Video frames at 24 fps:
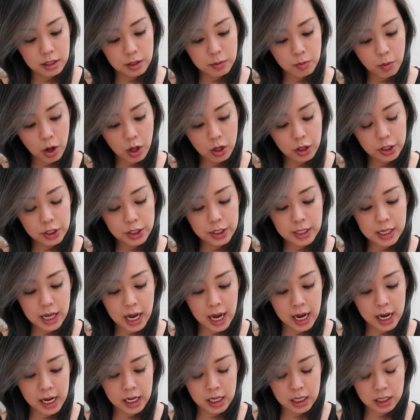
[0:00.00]
Smaller
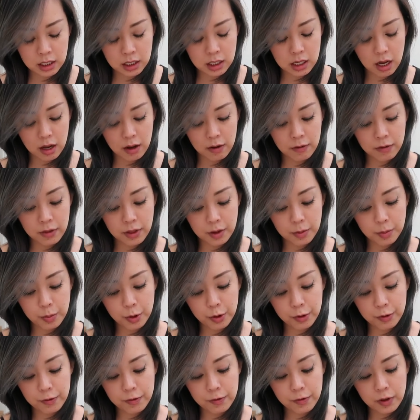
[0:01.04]
size of the
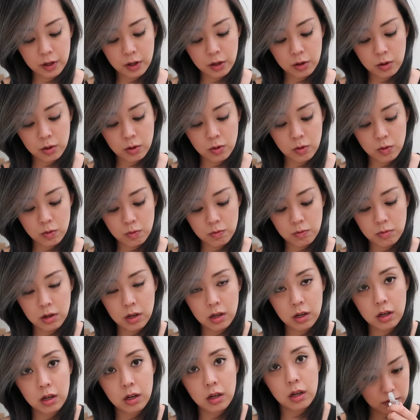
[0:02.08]

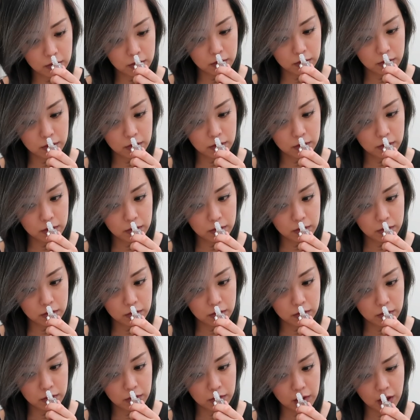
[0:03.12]
perfume.
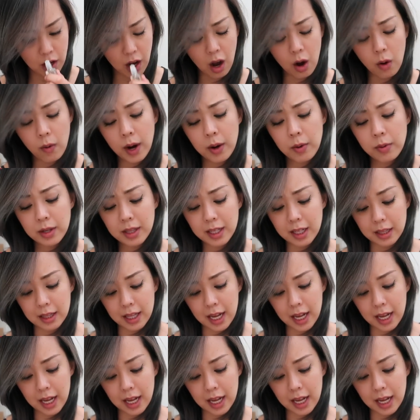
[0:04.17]
Oh, I really